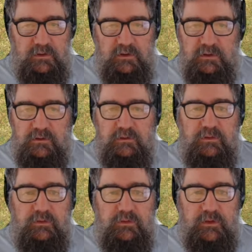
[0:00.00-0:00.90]
Now, I
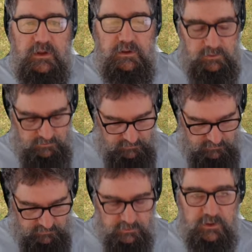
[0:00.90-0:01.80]
think
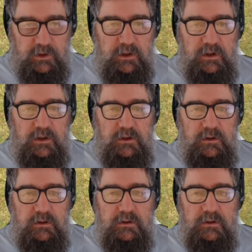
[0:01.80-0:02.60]
I can.